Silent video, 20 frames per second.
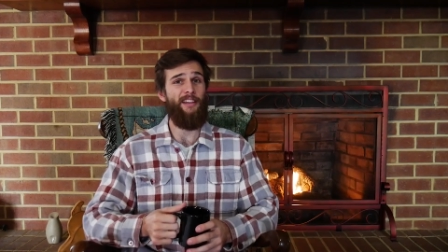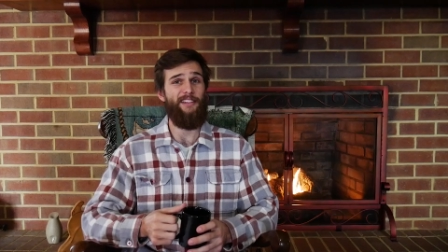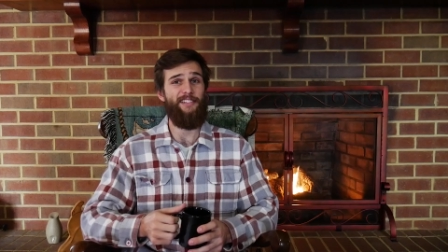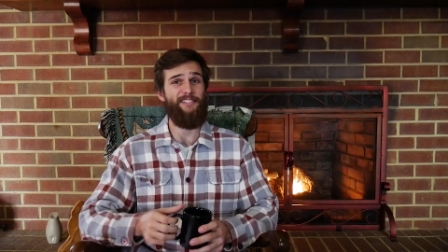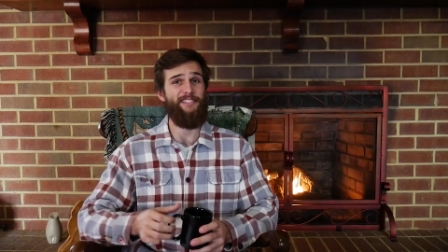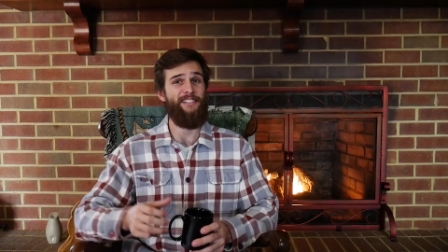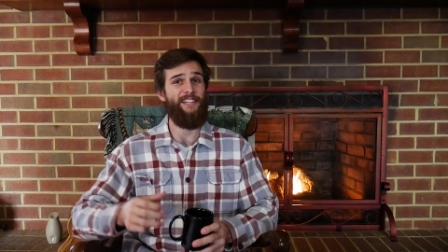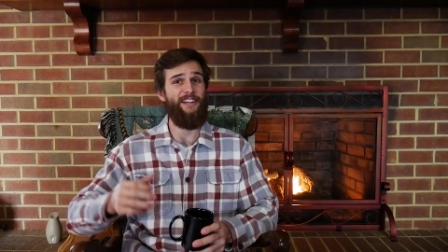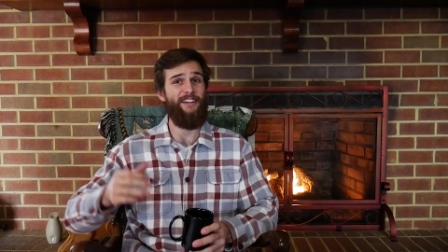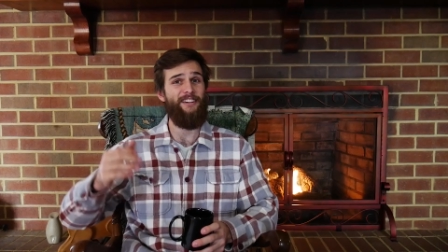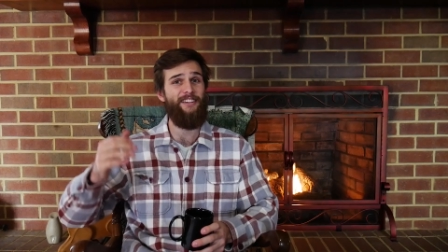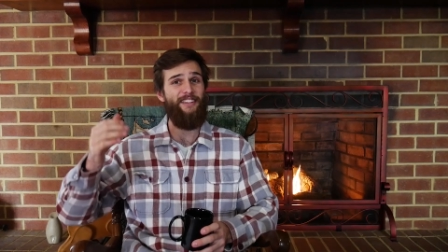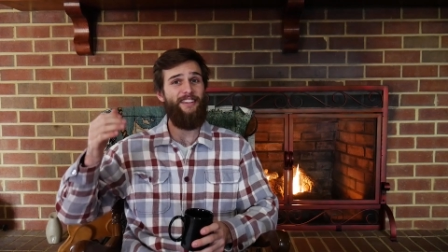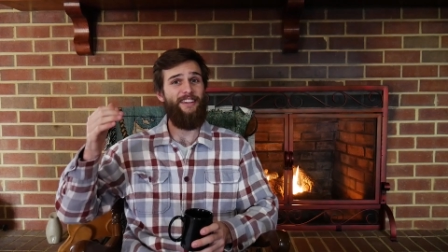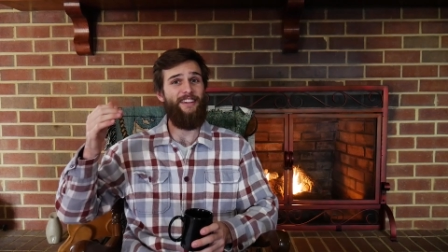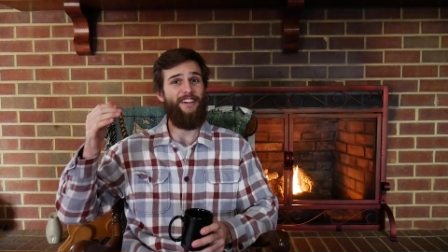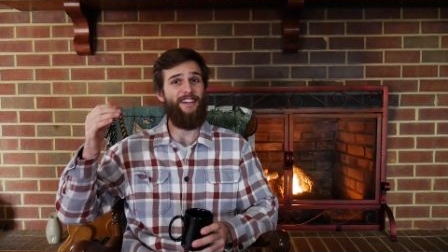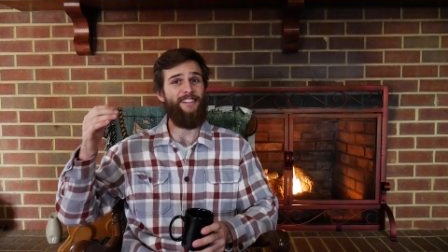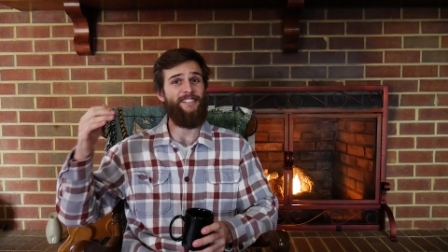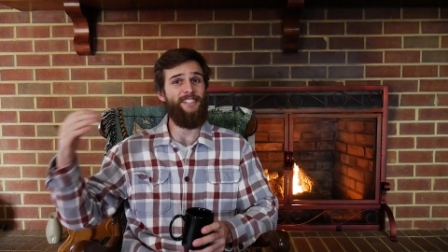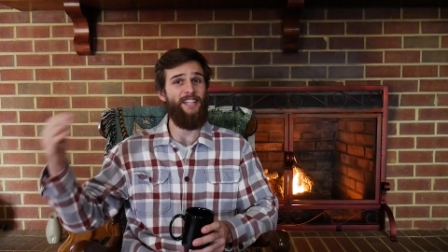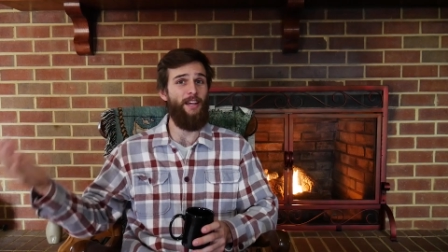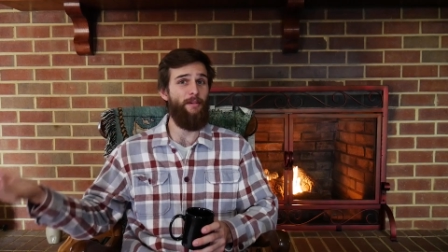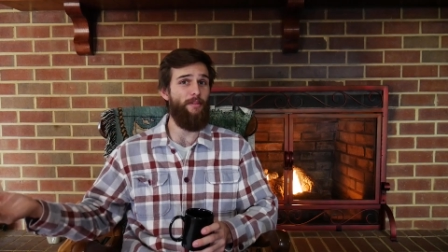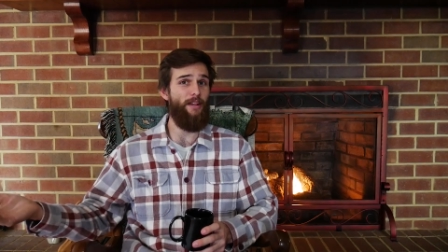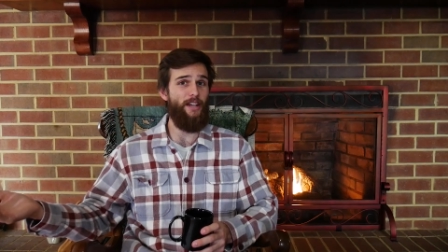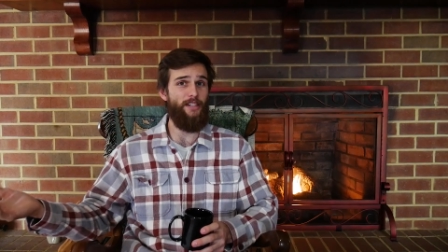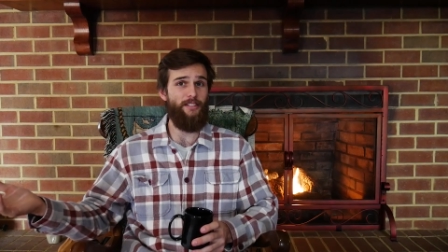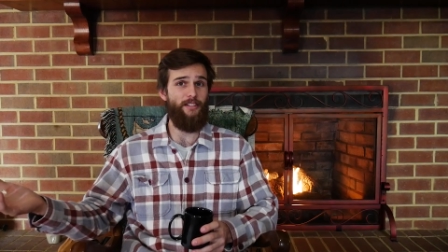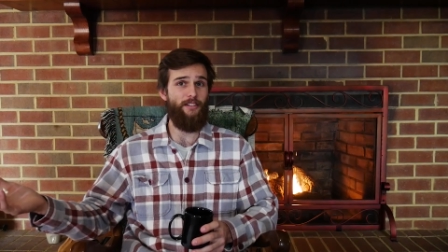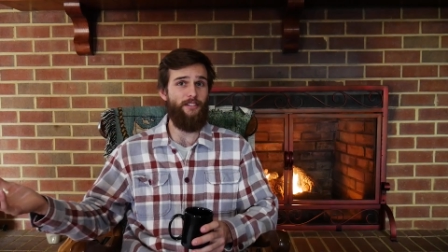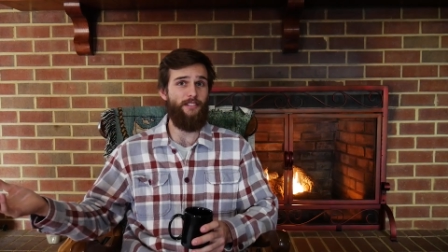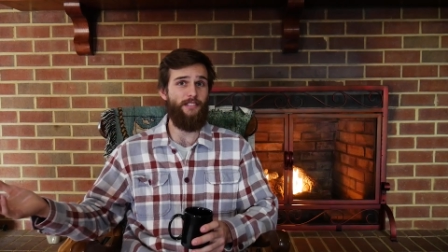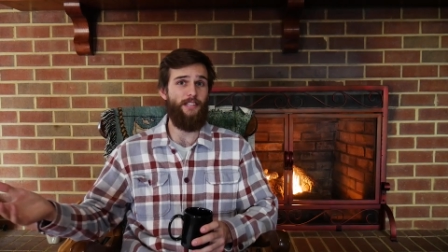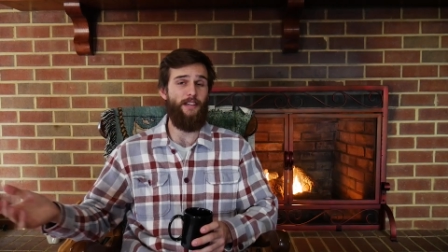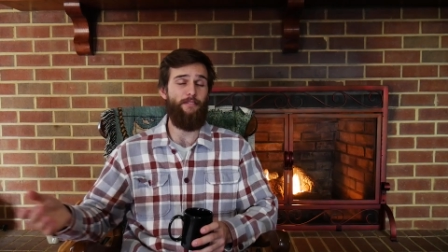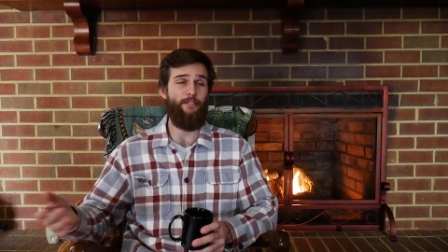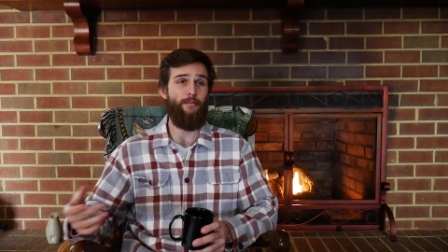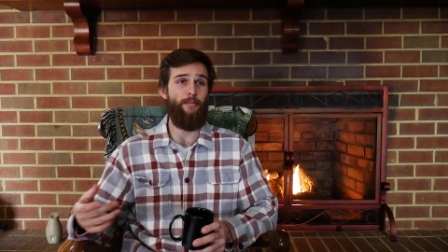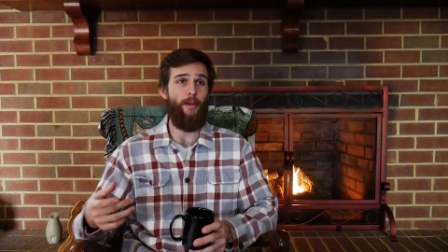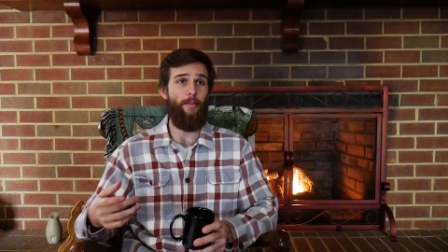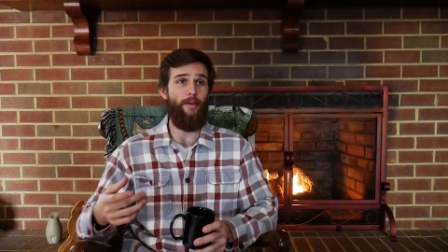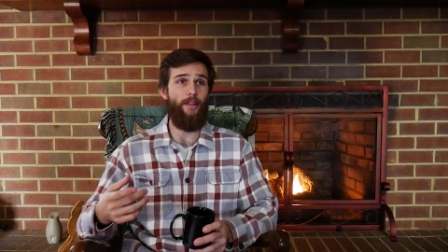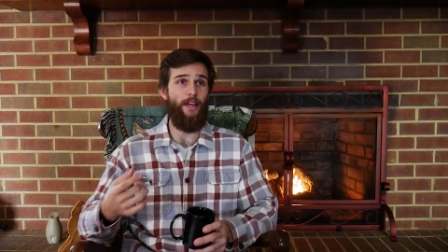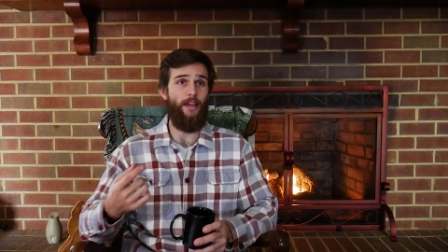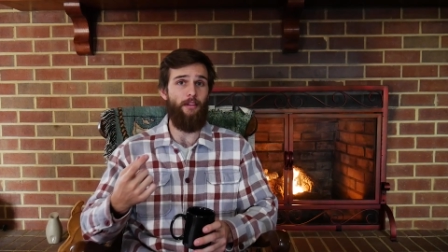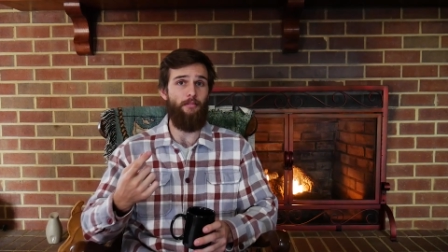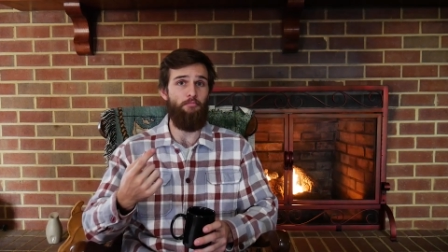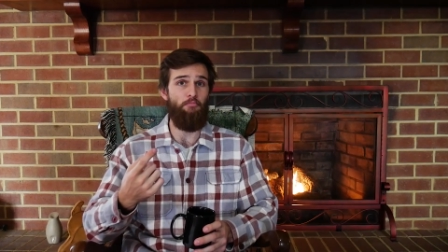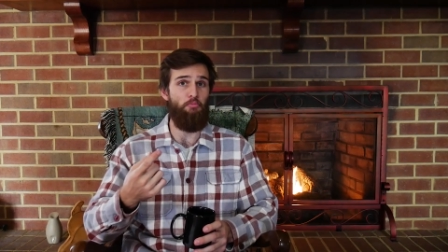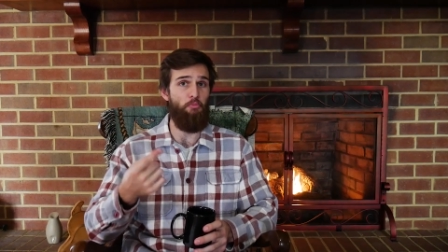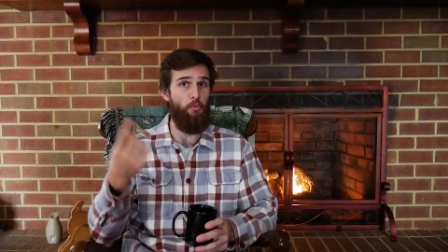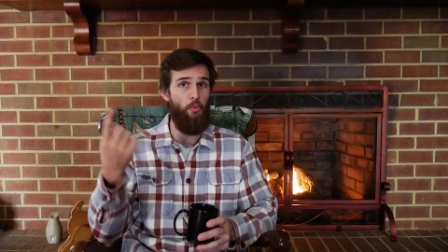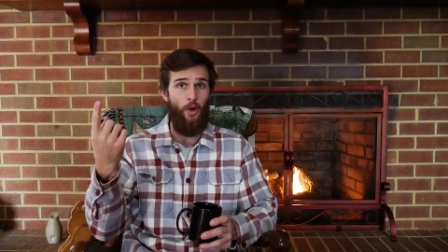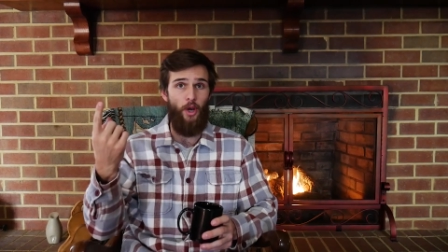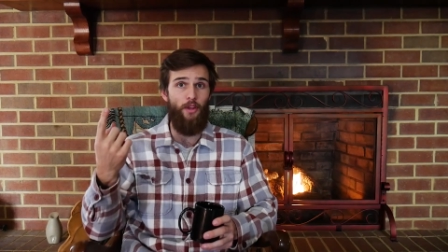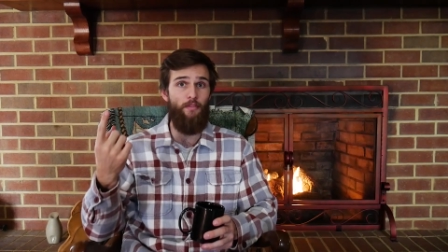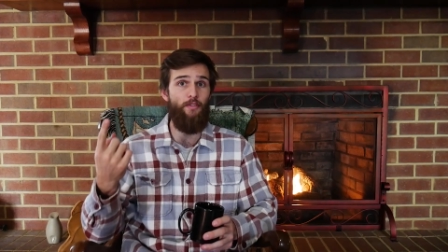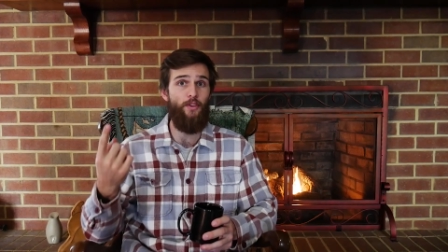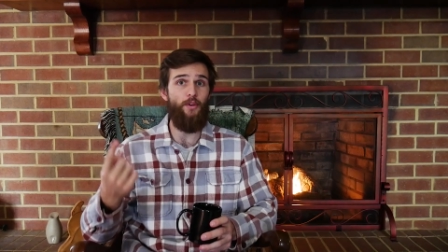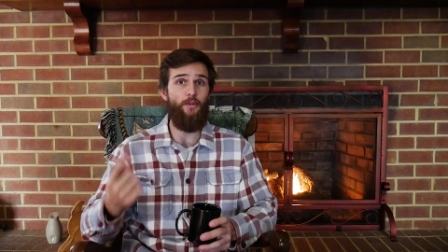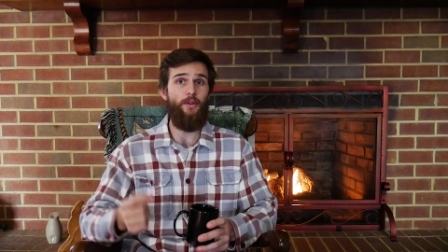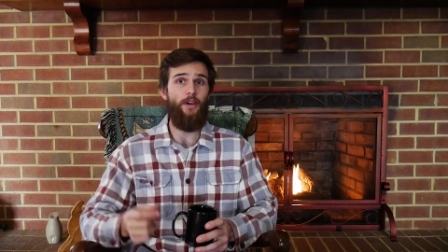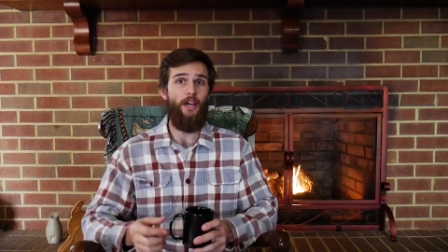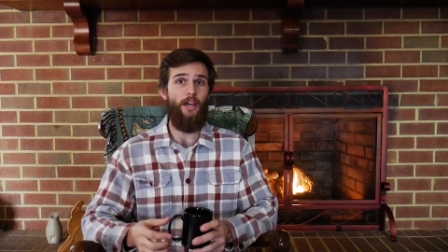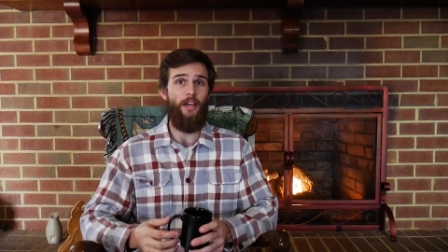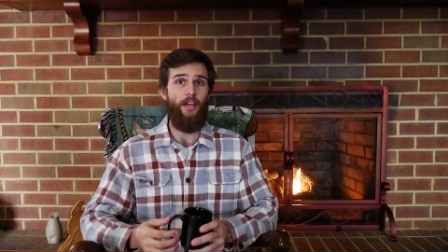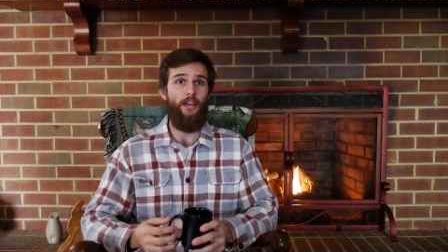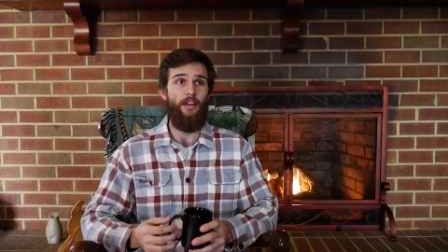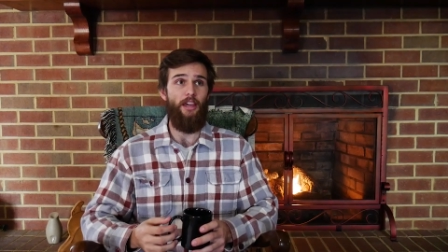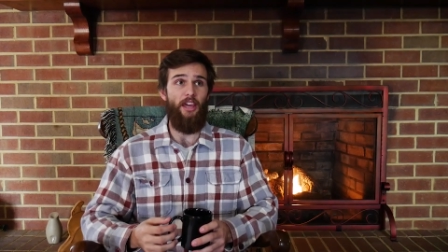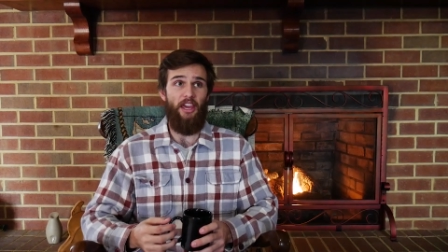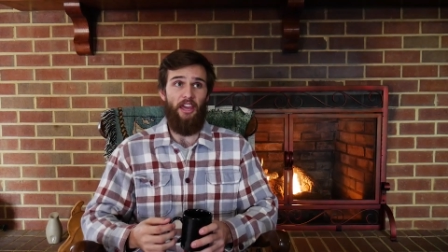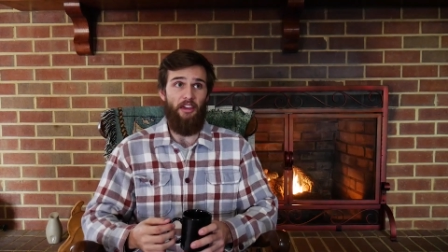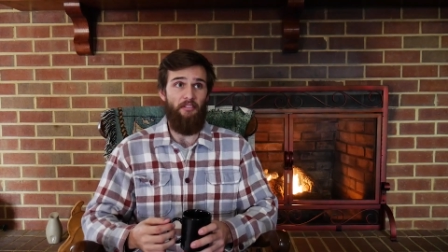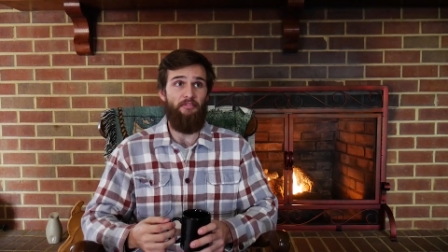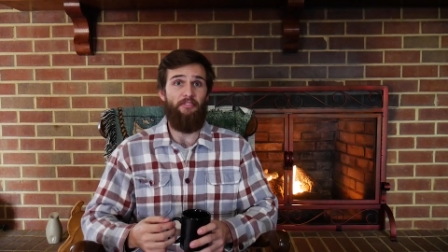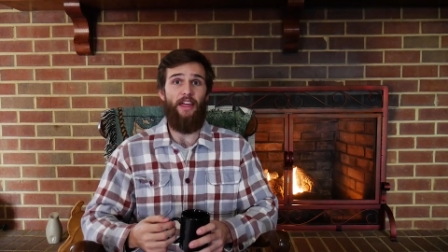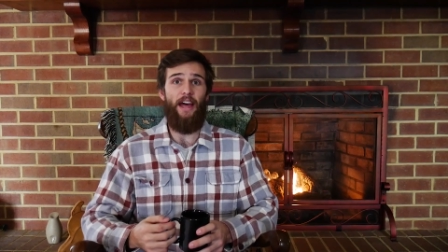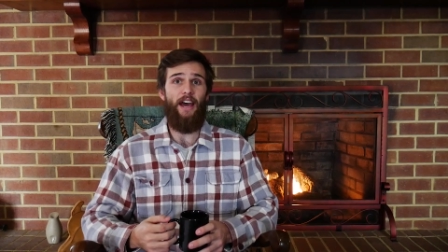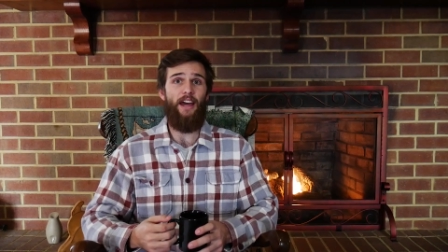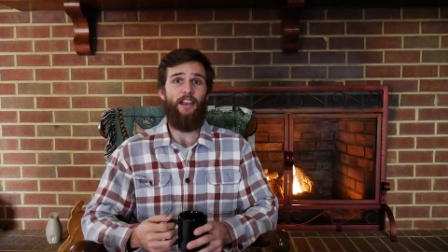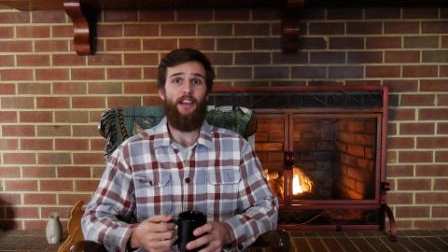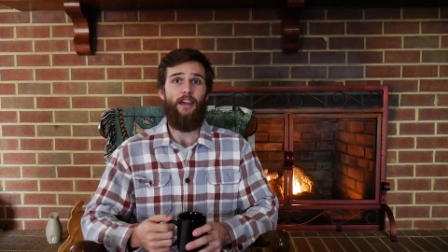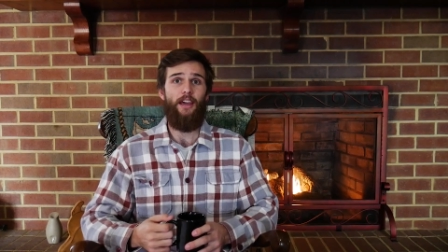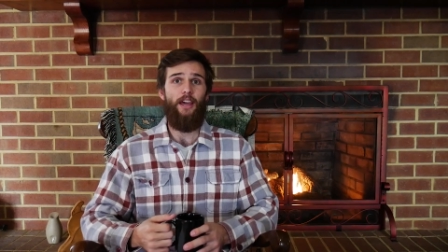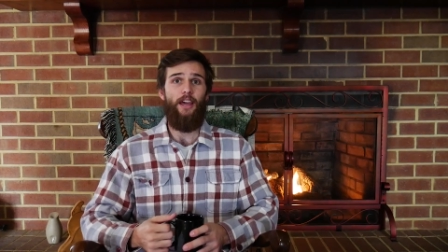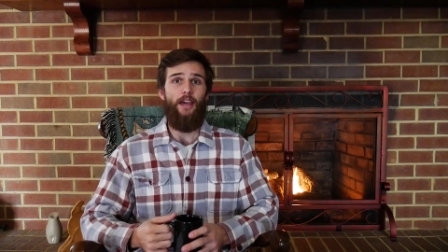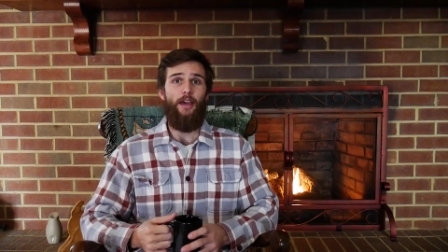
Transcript: necessarily uh, sandblasters, except for maybe like one of you, if that.